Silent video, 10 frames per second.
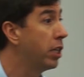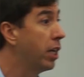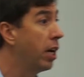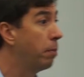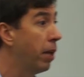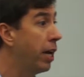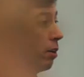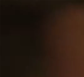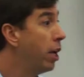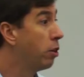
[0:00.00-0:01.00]
get up
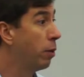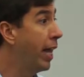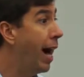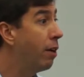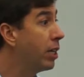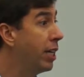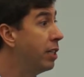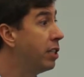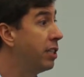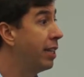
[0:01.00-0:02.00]
later. The reality
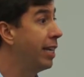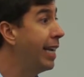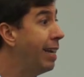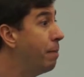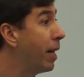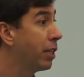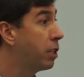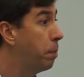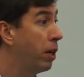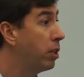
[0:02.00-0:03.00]
is that the email
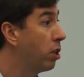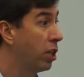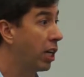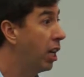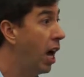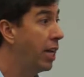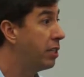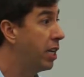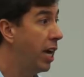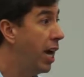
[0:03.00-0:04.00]
experience on the client
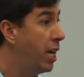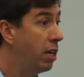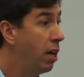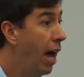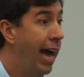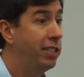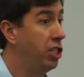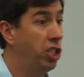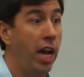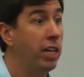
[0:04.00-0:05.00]
today
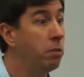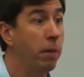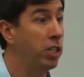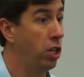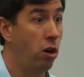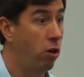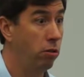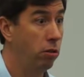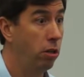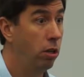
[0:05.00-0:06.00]
hasn't changed much at all,
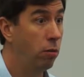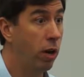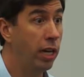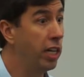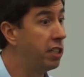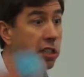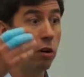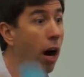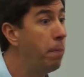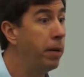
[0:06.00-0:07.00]
right? It's
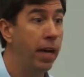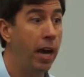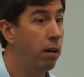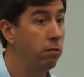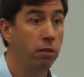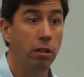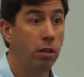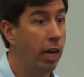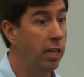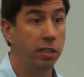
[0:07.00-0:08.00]
still up and down,
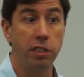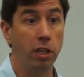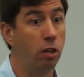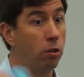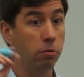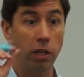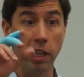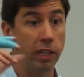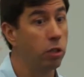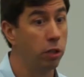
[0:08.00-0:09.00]
and it's still
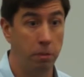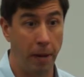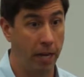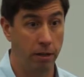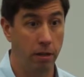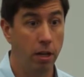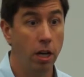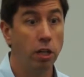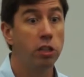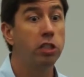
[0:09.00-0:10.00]
click to expand.
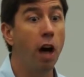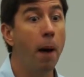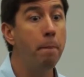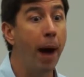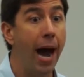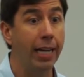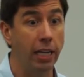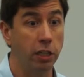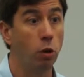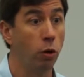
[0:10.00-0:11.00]

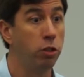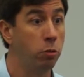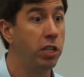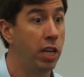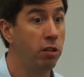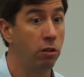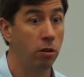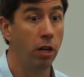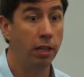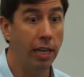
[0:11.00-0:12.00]
Somebody is going to
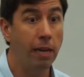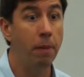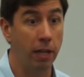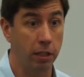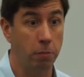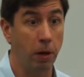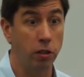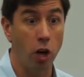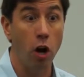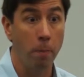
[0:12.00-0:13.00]
tender the email
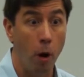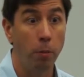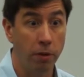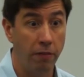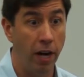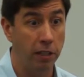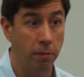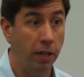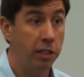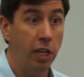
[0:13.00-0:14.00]
experience on a mobile device.
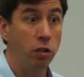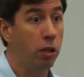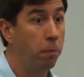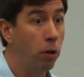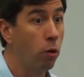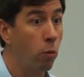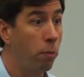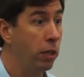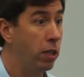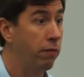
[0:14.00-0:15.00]
I'm not saying your computer
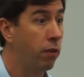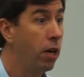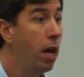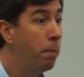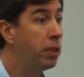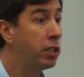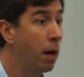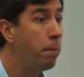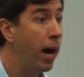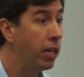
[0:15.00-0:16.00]
won't be different, but
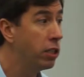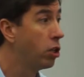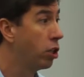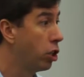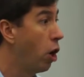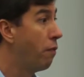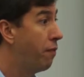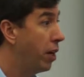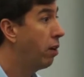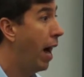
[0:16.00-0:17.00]
somebody is going to go
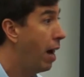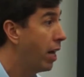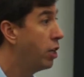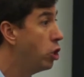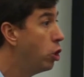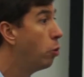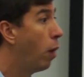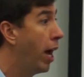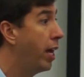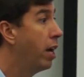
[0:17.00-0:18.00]
figure out a new
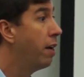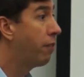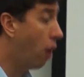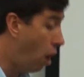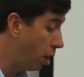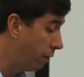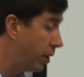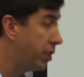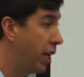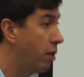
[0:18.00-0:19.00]
way for all of
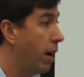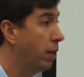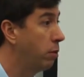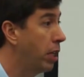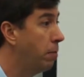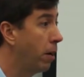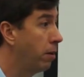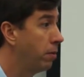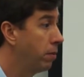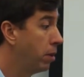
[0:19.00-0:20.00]
us to interact with email,
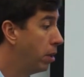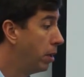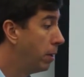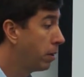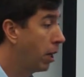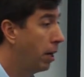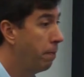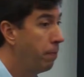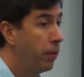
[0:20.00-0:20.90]
okay?